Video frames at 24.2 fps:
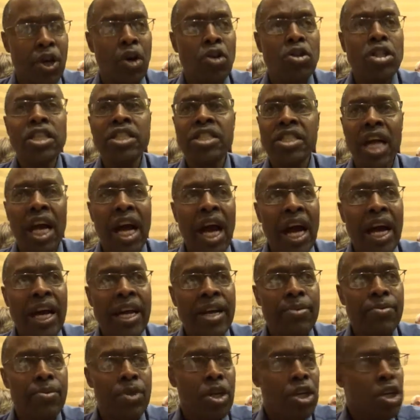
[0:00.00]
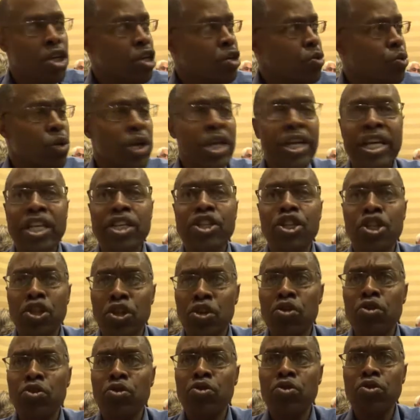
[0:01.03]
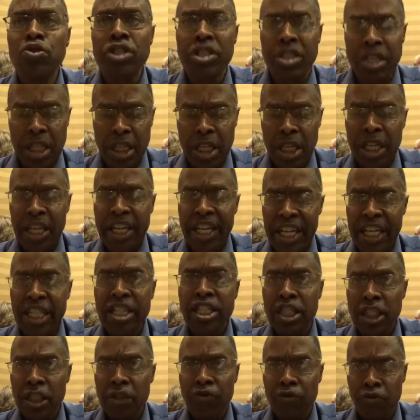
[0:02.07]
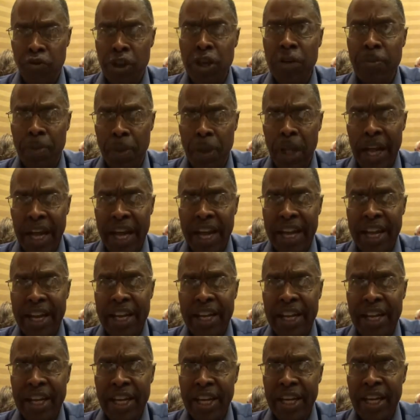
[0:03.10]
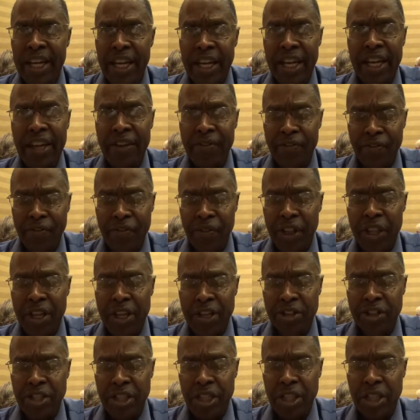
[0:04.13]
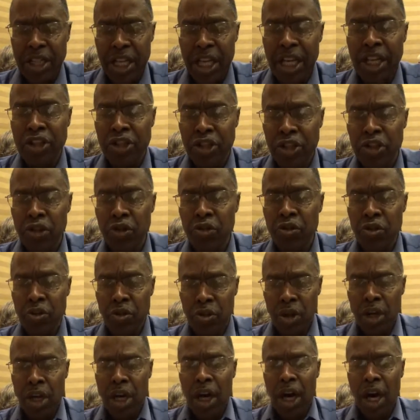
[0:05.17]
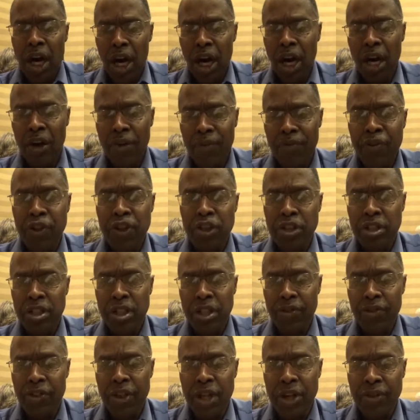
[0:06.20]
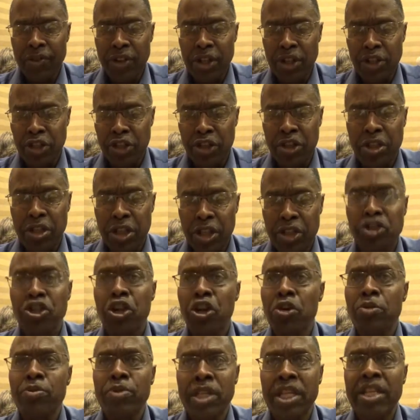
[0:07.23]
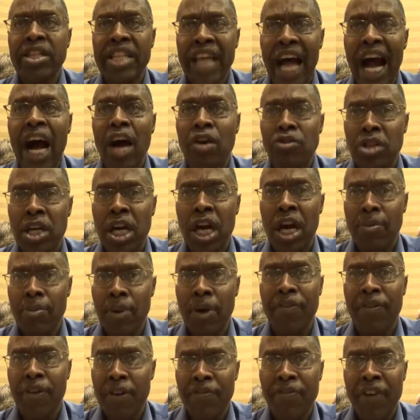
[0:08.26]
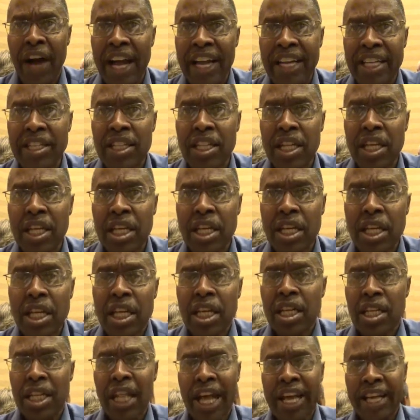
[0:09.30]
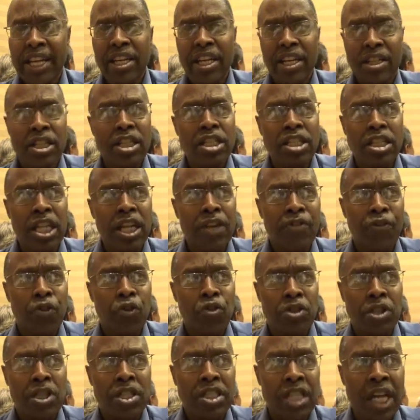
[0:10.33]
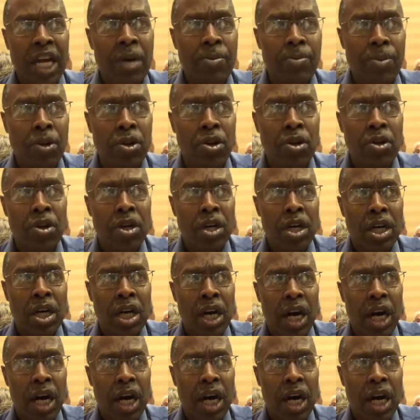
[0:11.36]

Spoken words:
the only time we can use instant replay if there's an issue of the determining the outcome of a fight. Like, let's say for an example,